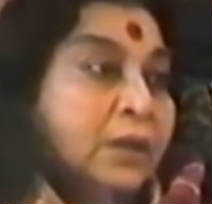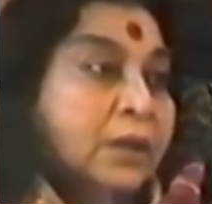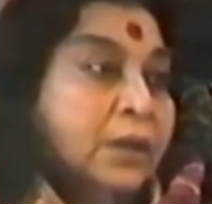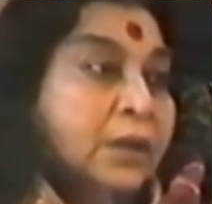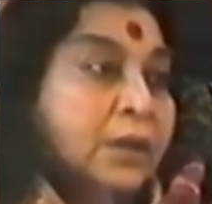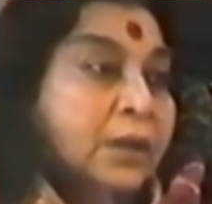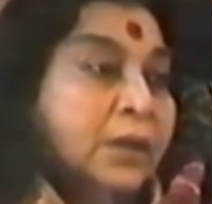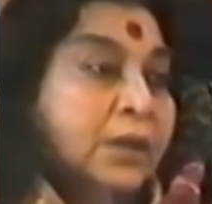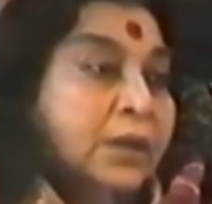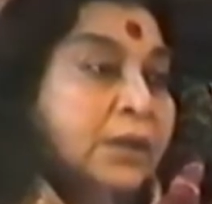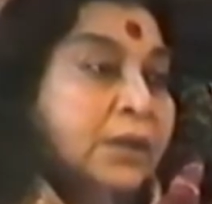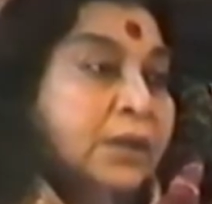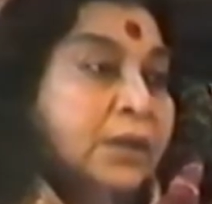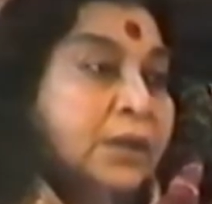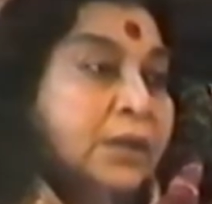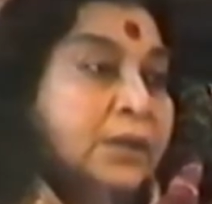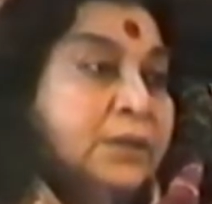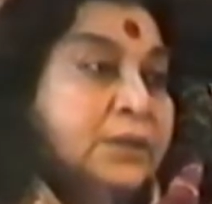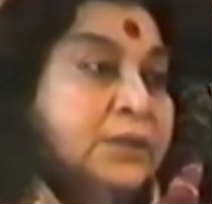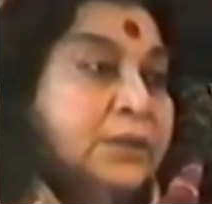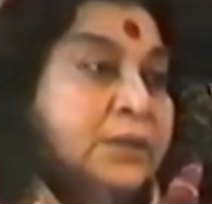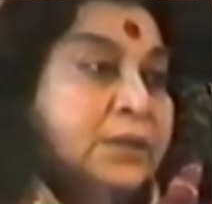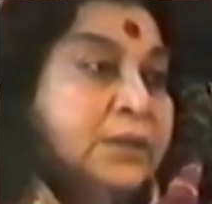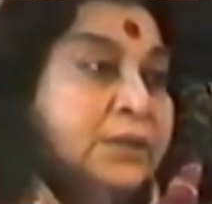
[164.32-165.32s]
in the
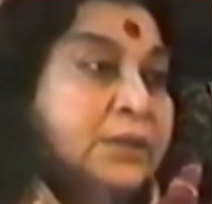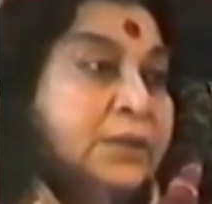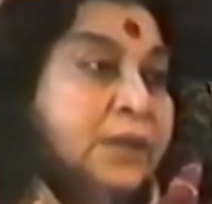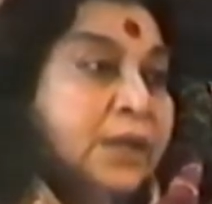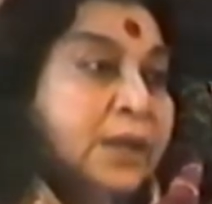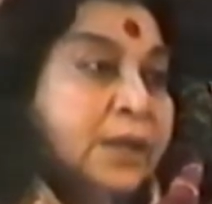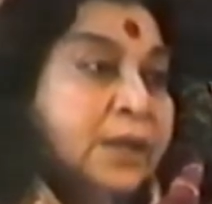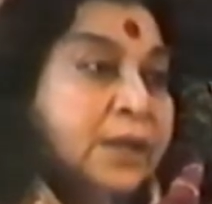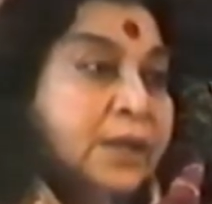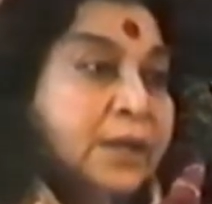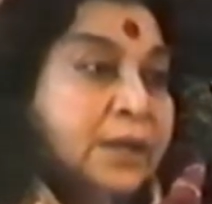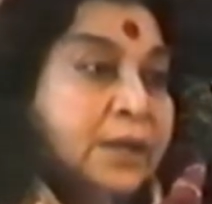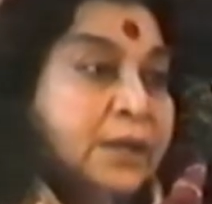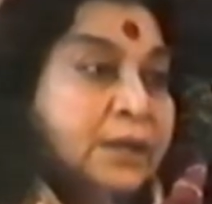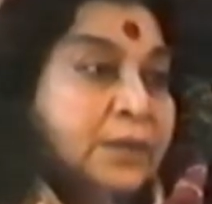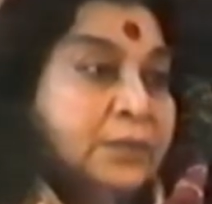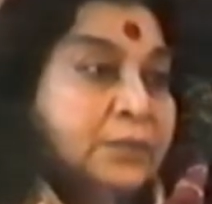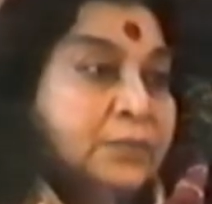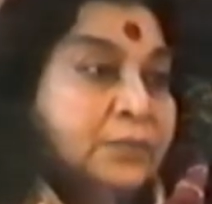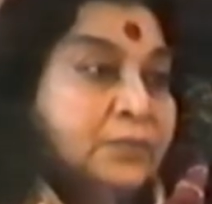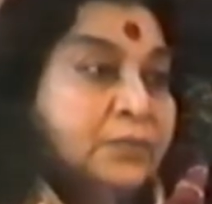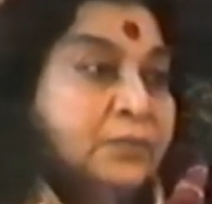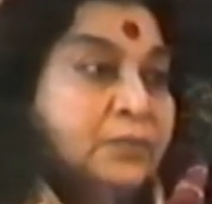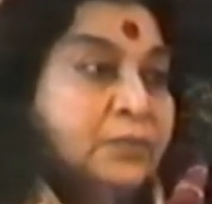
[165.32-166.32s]
Sahasrara,
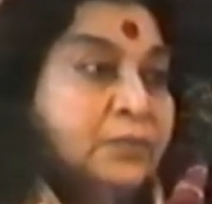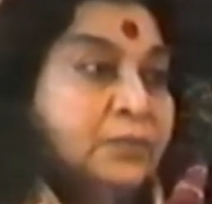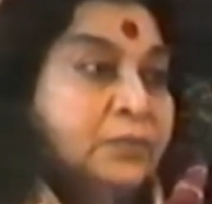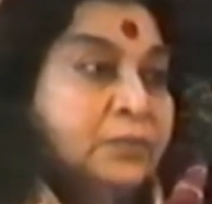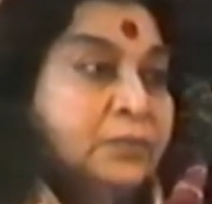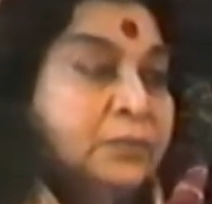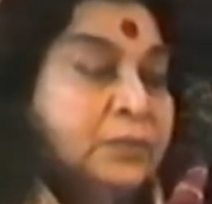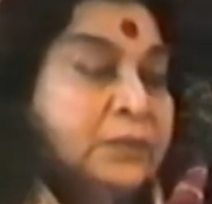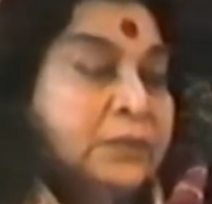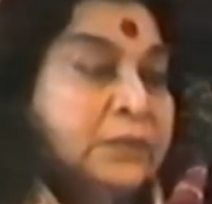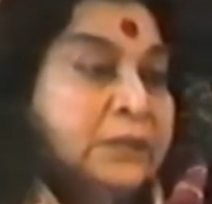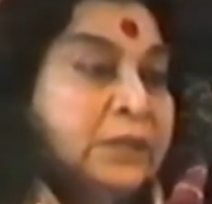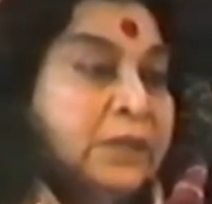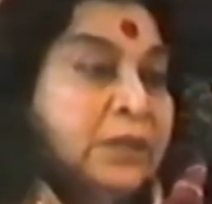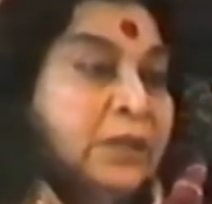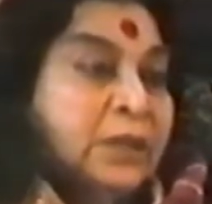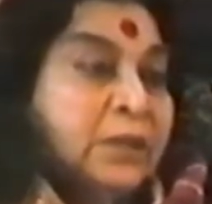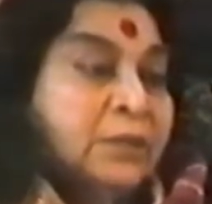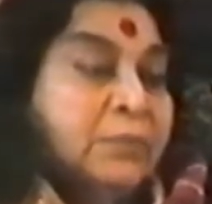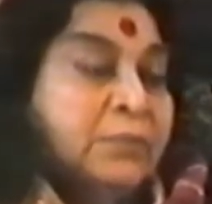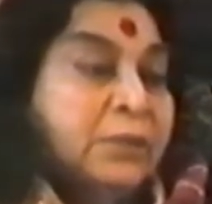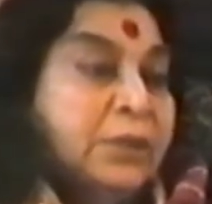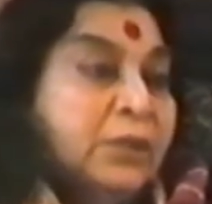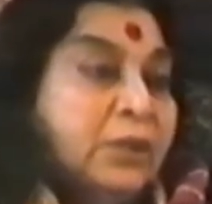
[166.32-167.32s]

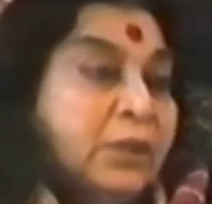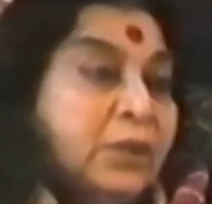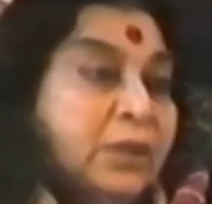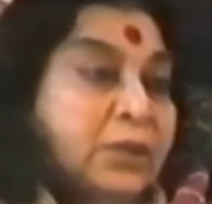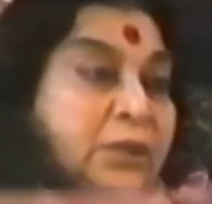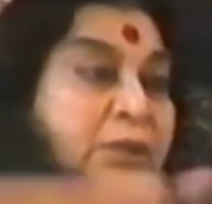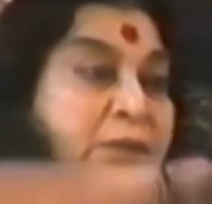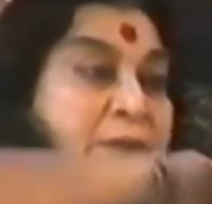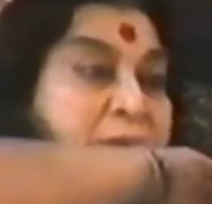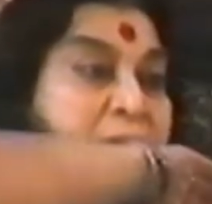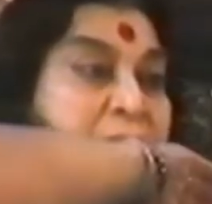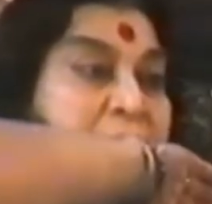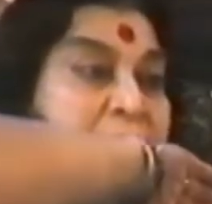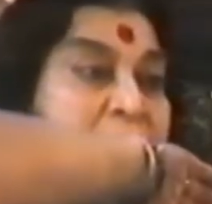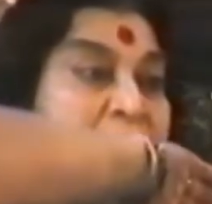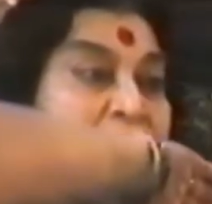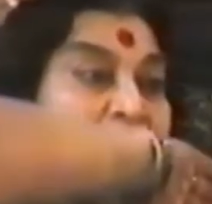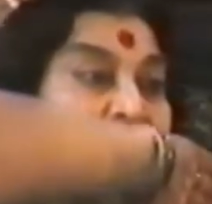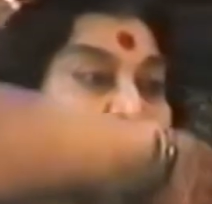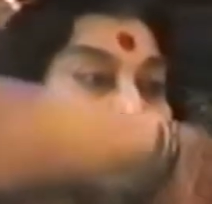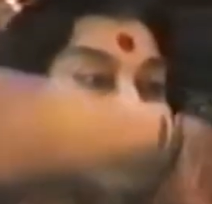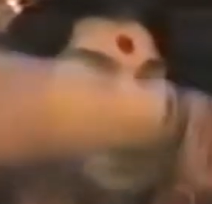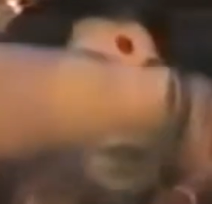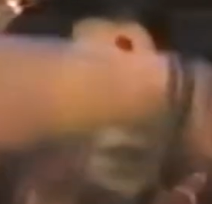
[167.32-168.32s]
because it's a
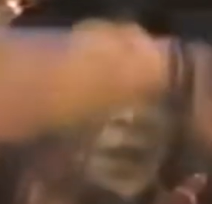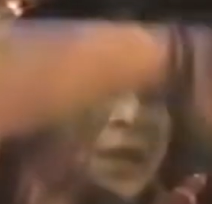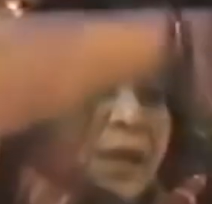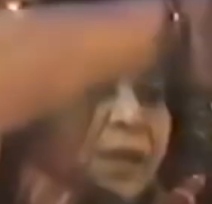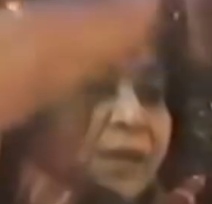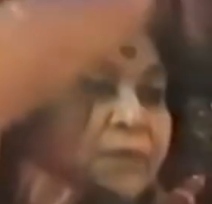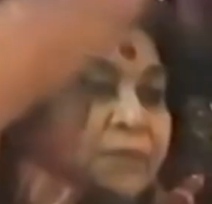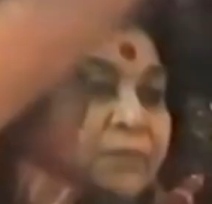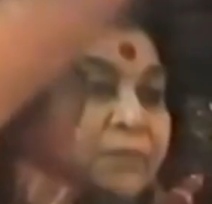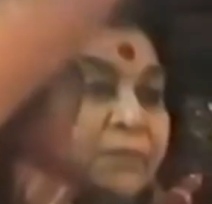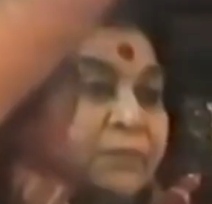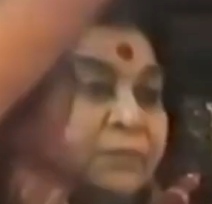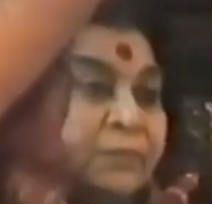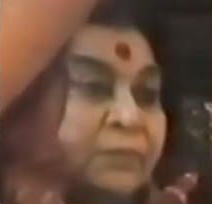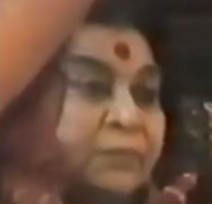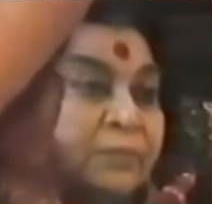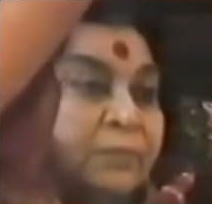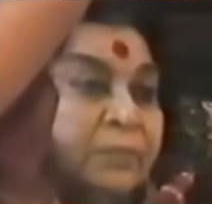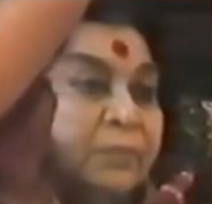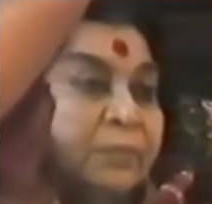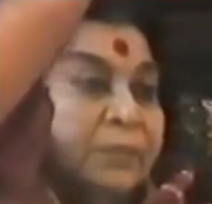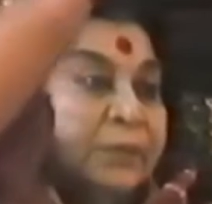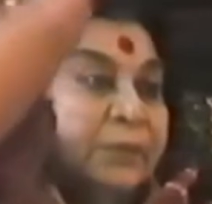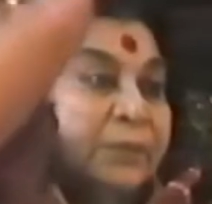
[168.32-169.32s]
concave
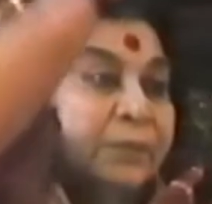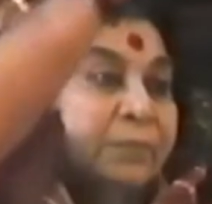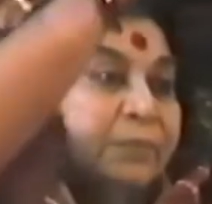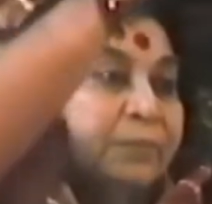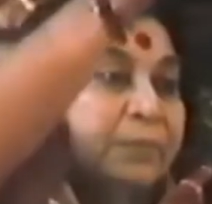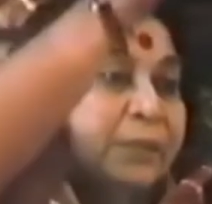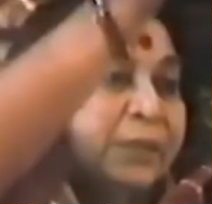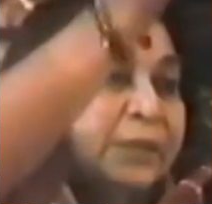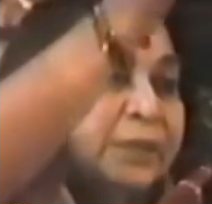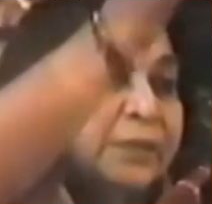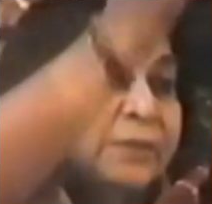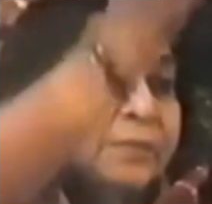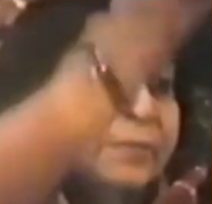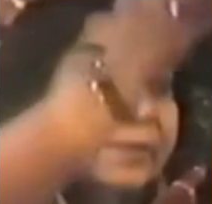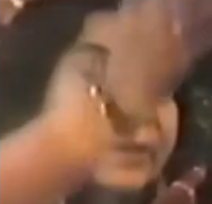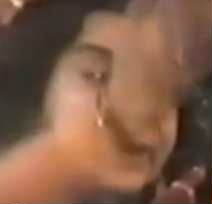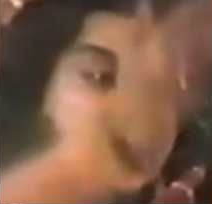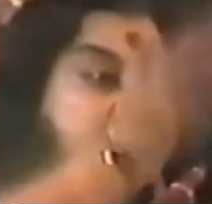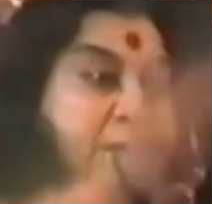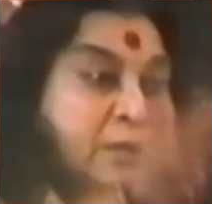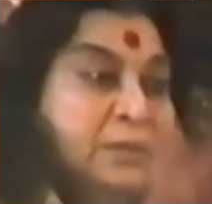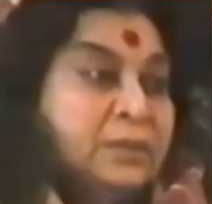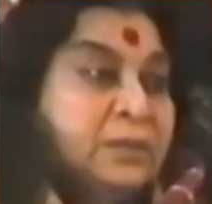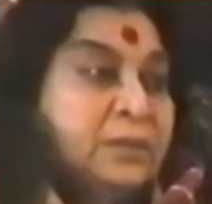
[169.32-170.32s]

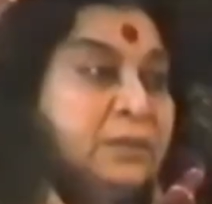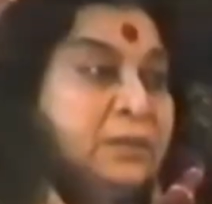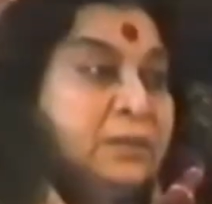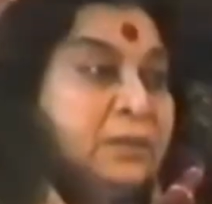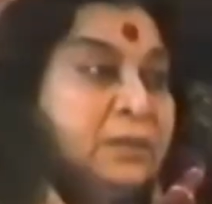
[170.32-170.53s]
replacement,